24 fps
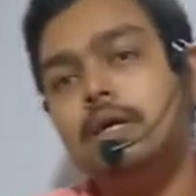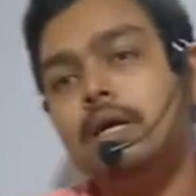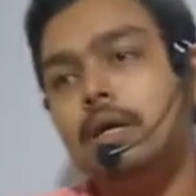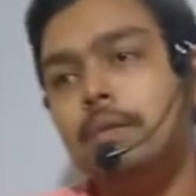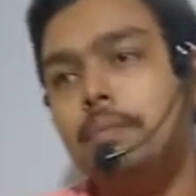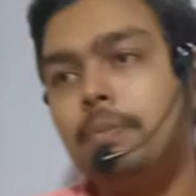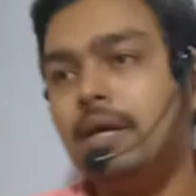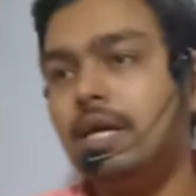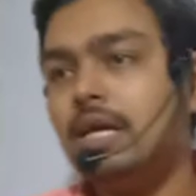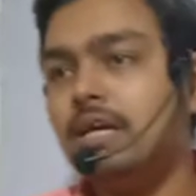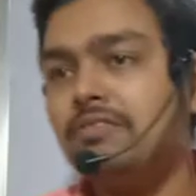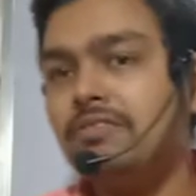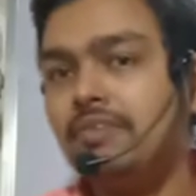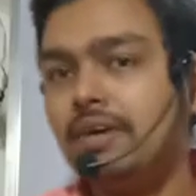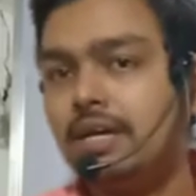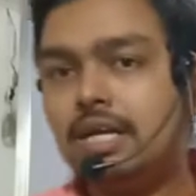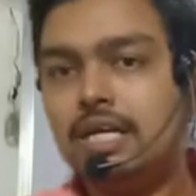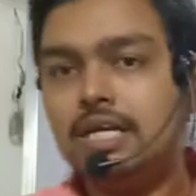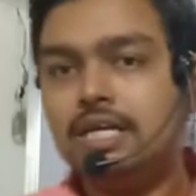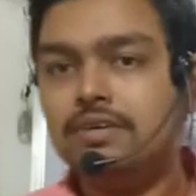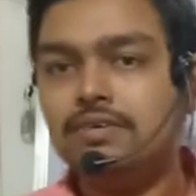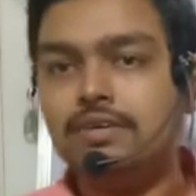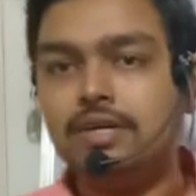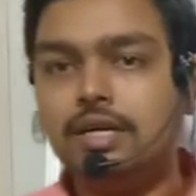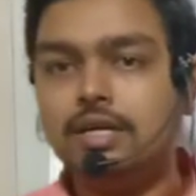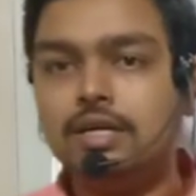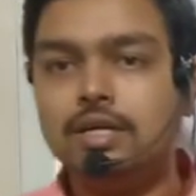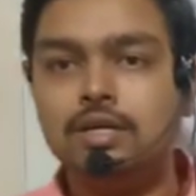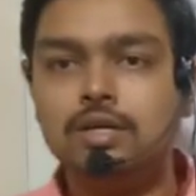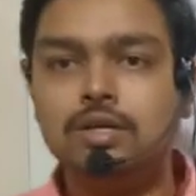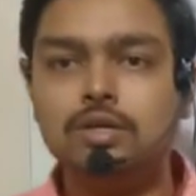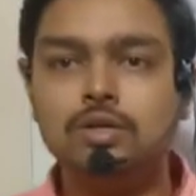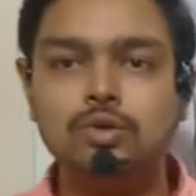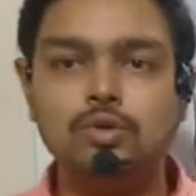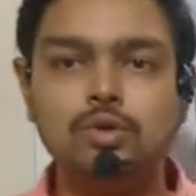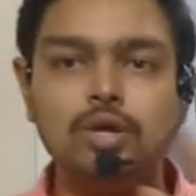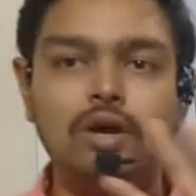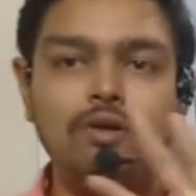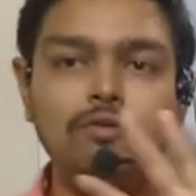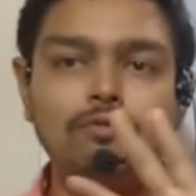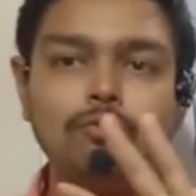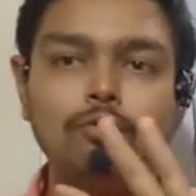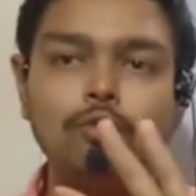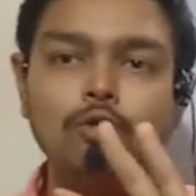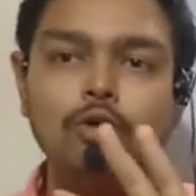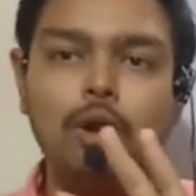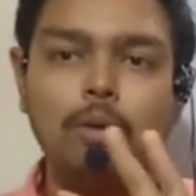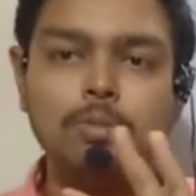paying final dividend, you have
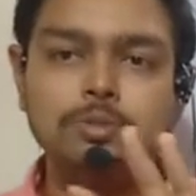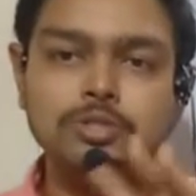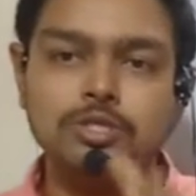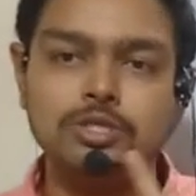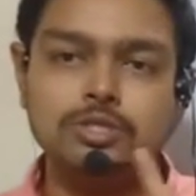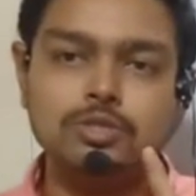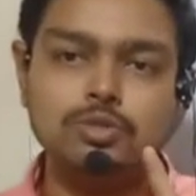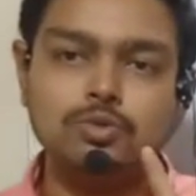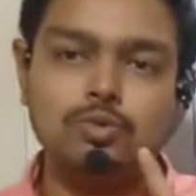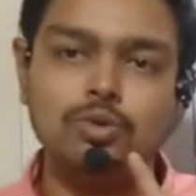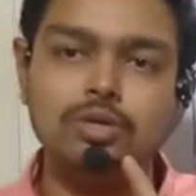four options.